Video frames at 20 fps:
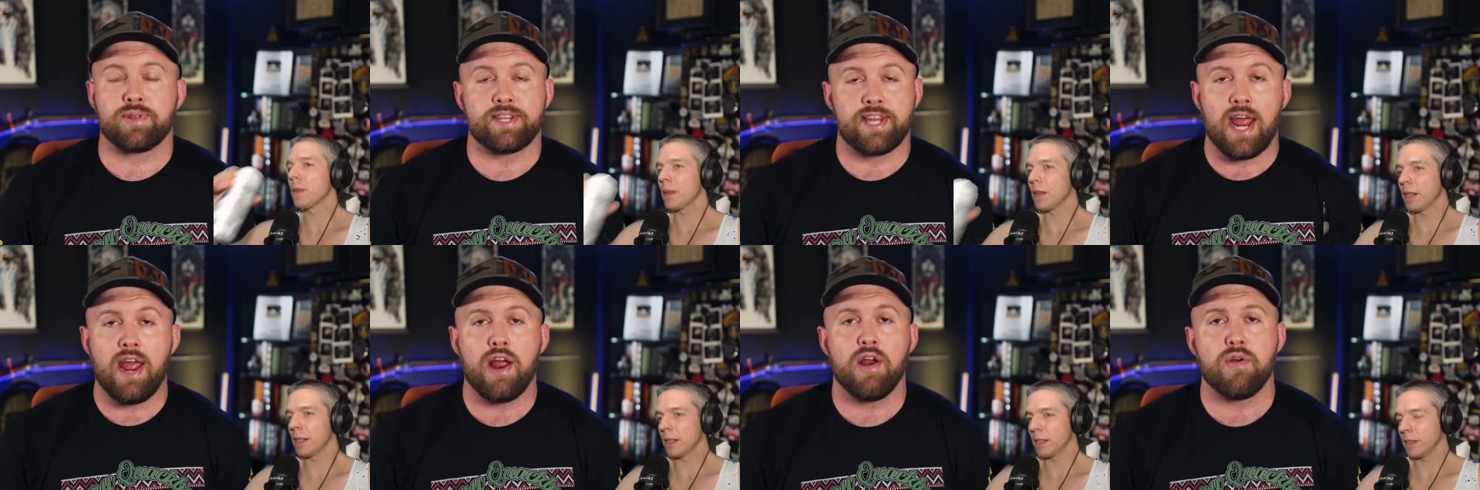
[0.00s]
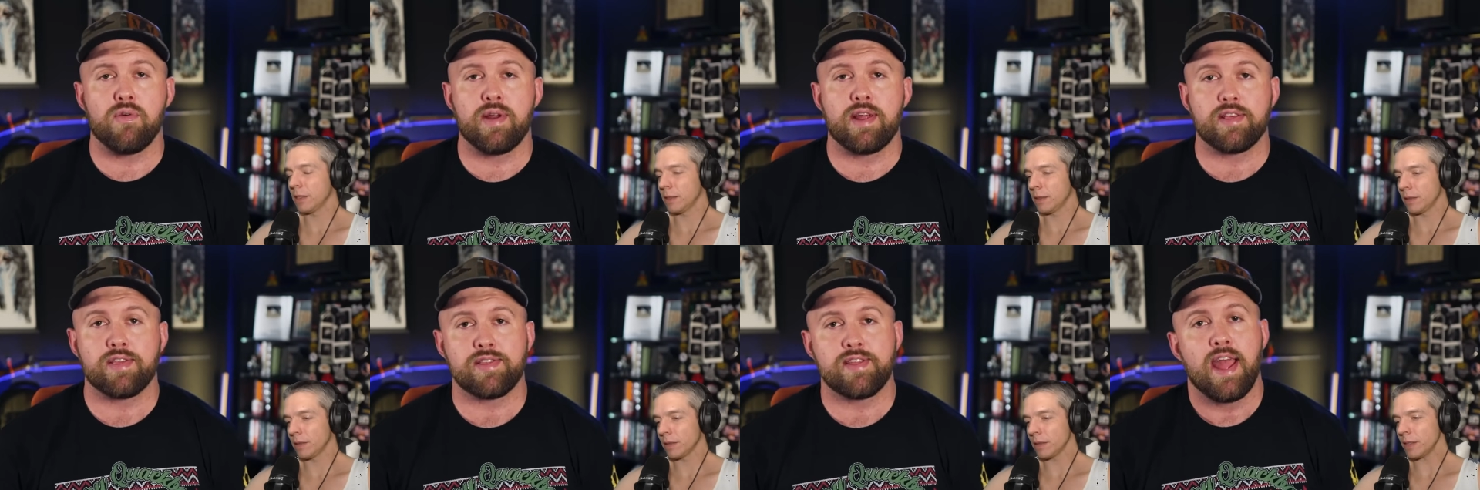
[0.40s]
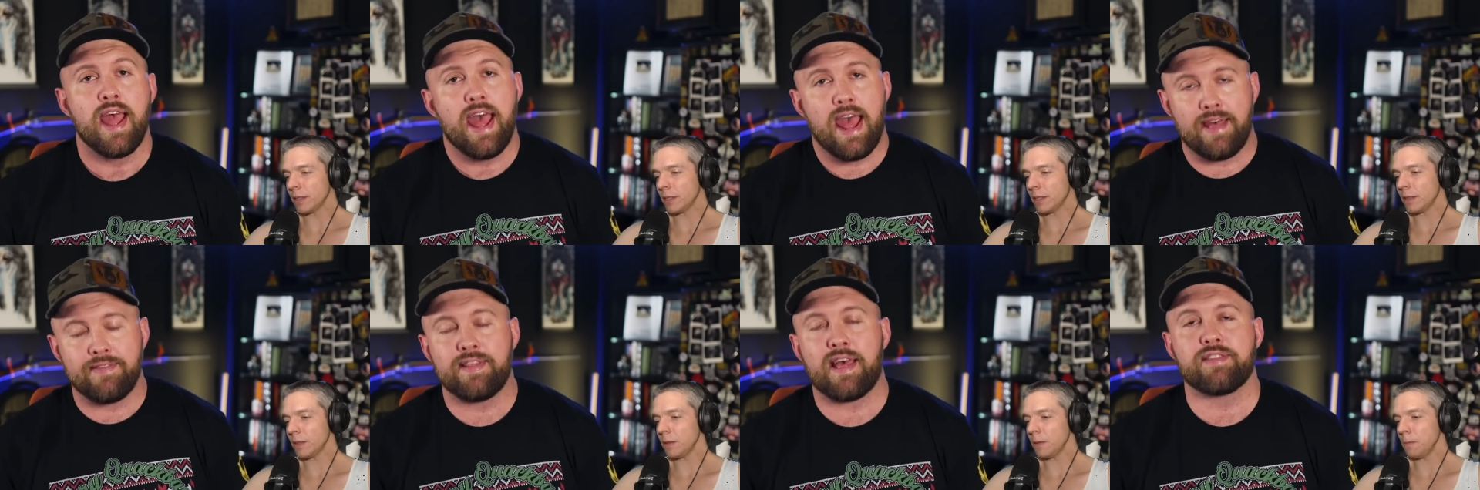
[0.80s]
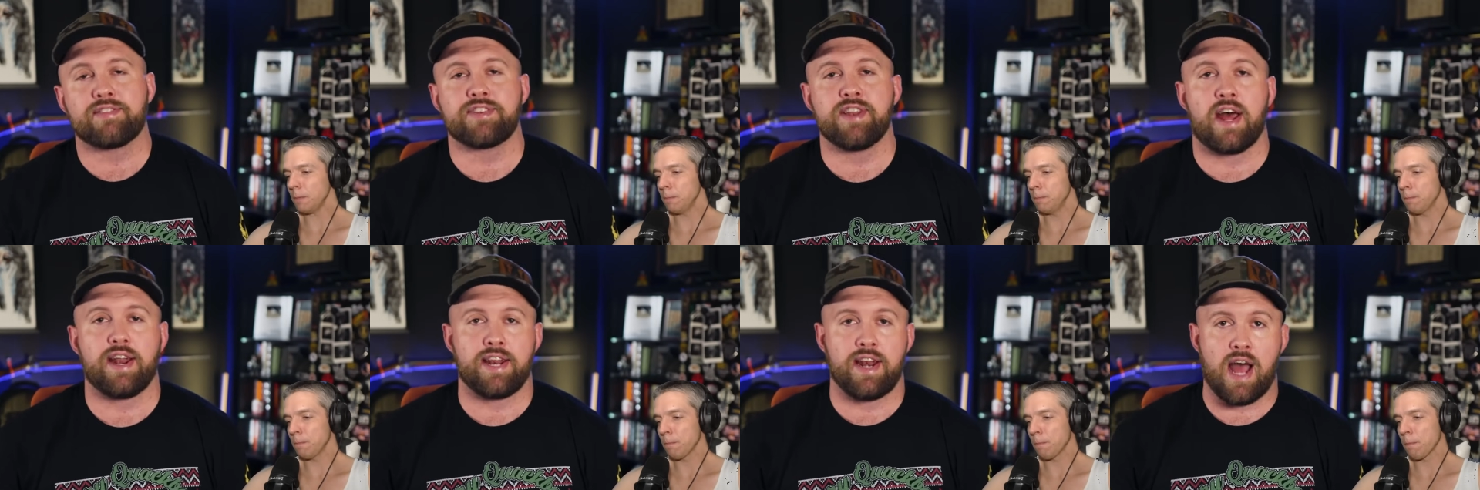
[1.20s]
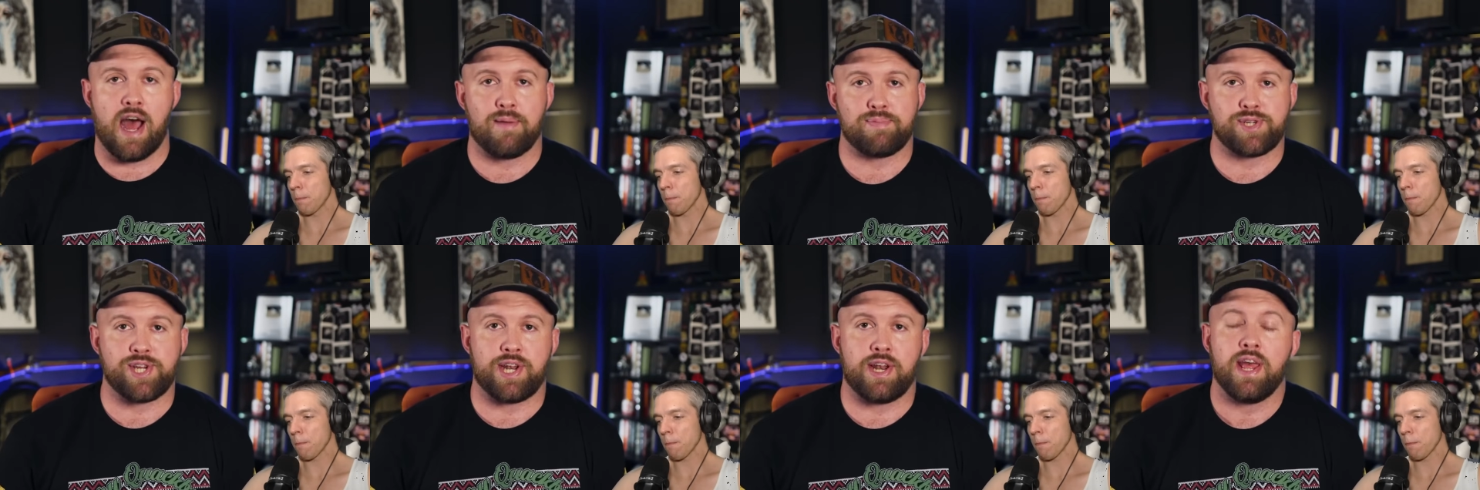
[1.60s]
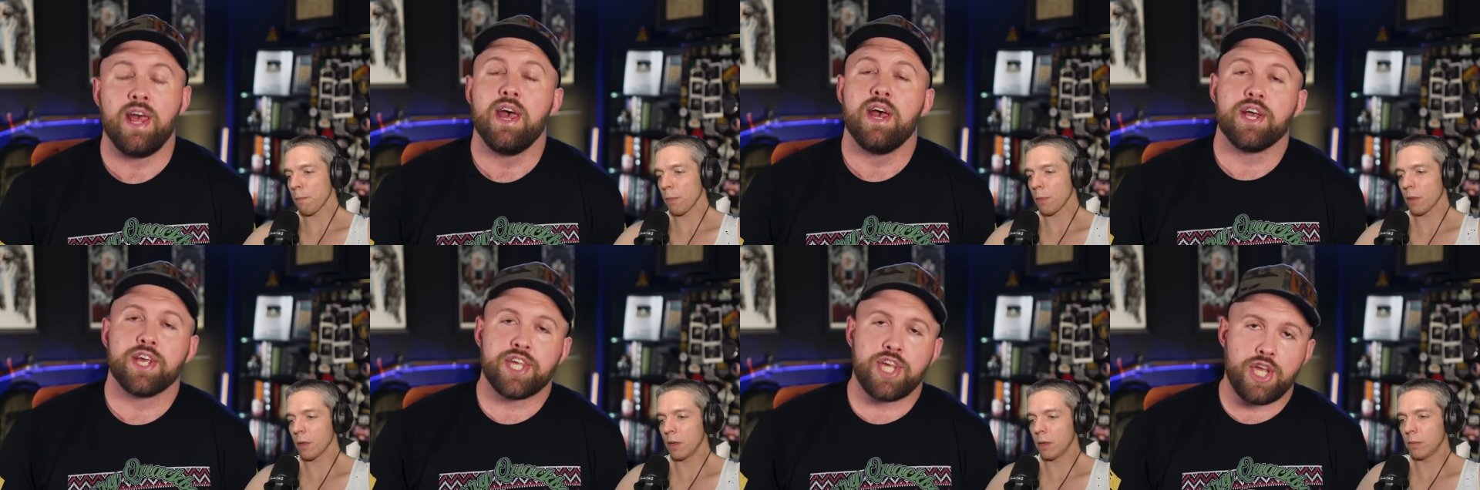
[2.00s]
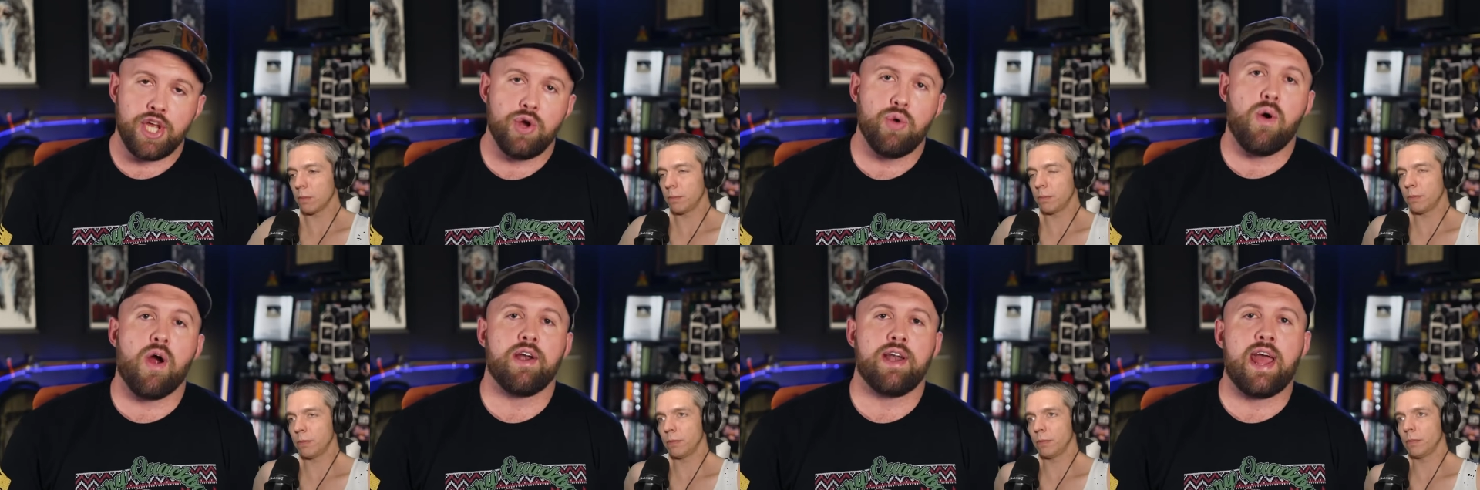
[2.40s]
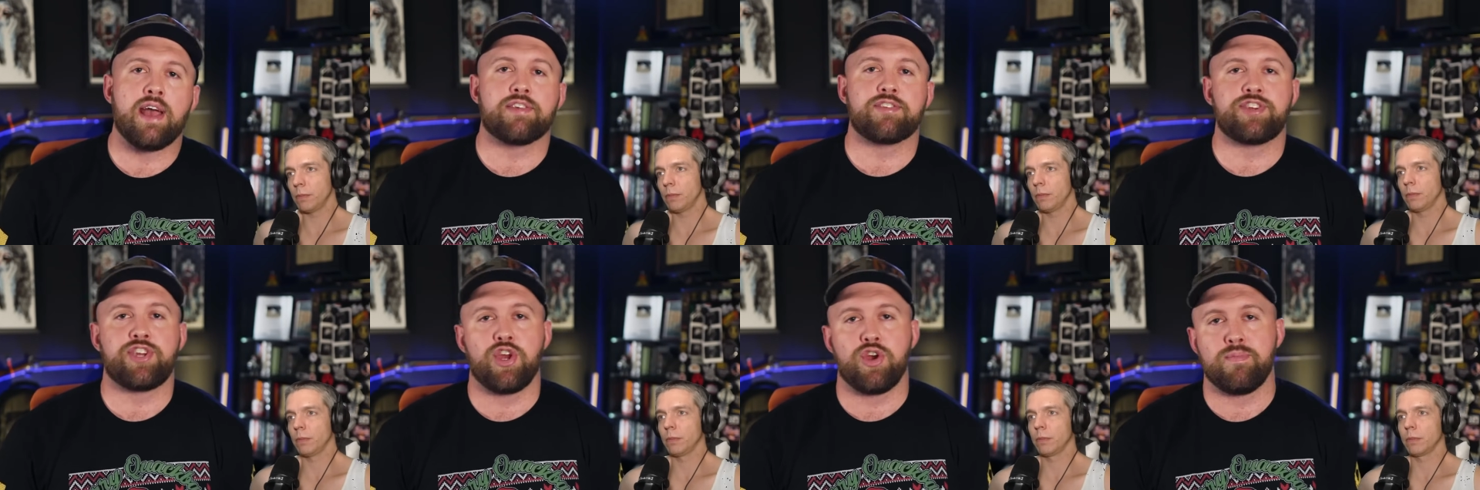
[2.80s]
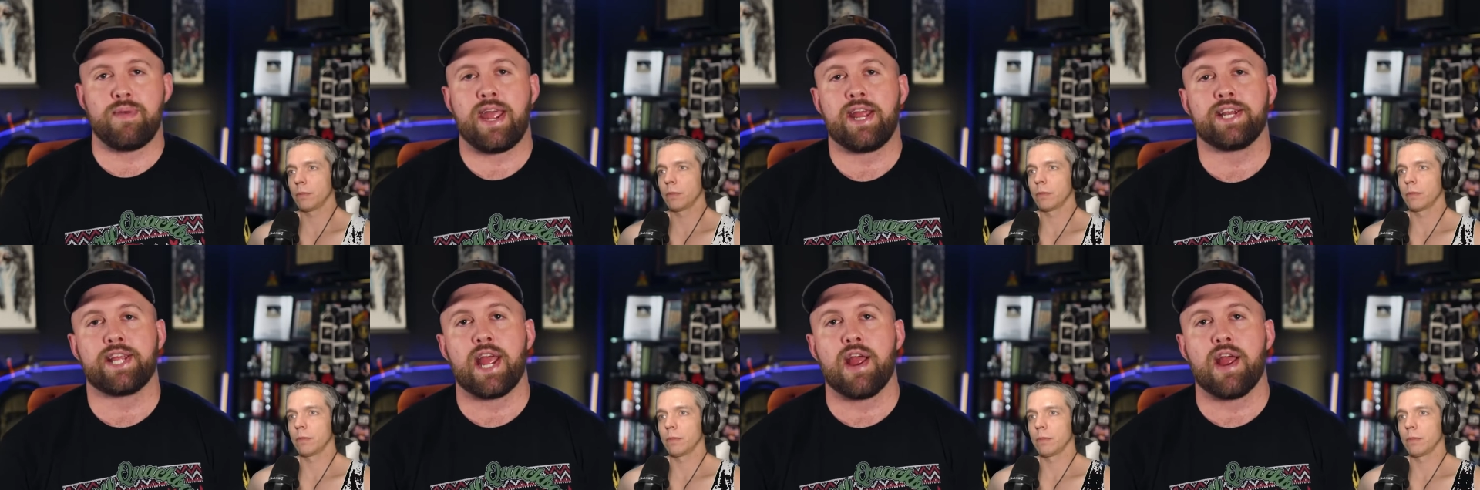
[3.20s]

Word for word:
Speaker 1: with terrorists, and that's not an option. Cue our next two main